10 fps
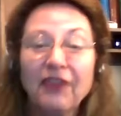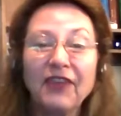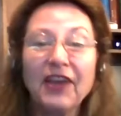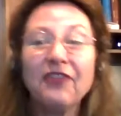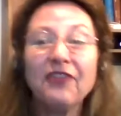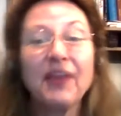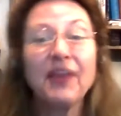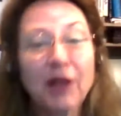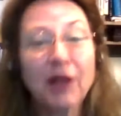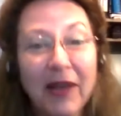If they
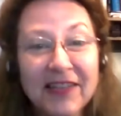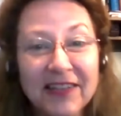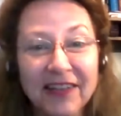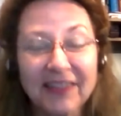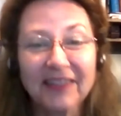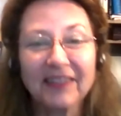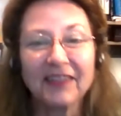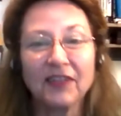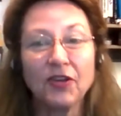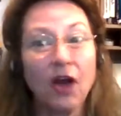request it,
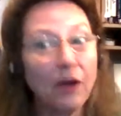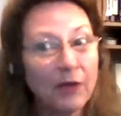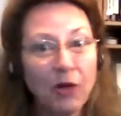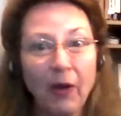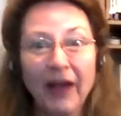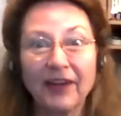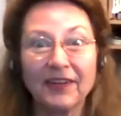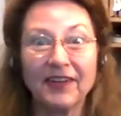not required.